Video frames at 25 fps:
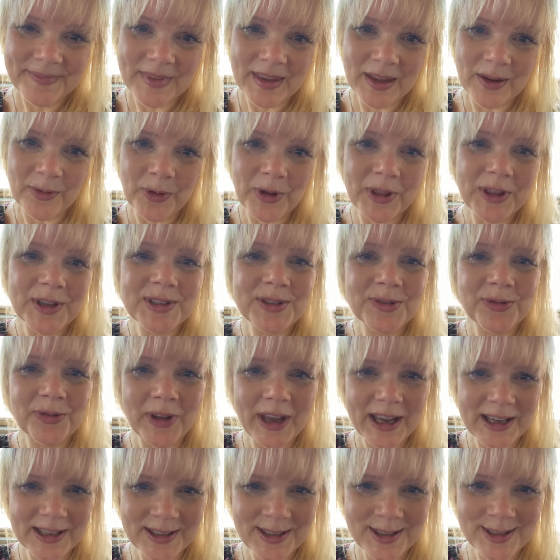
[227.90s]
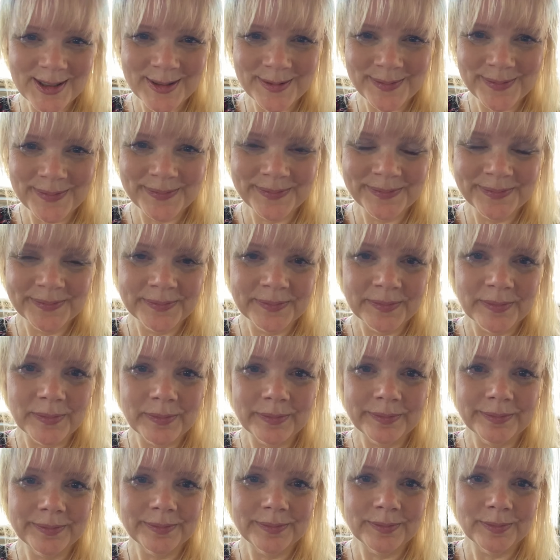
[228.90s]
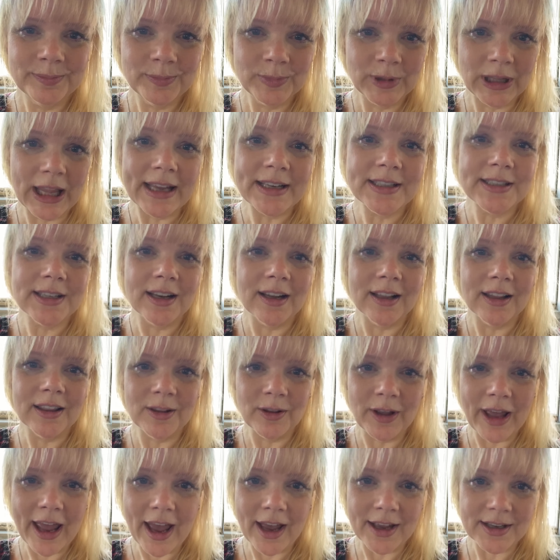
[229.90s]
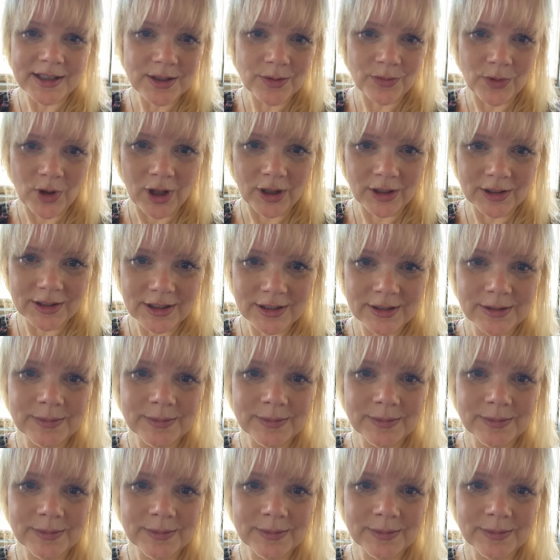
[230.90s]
with his face planted on the asphalt,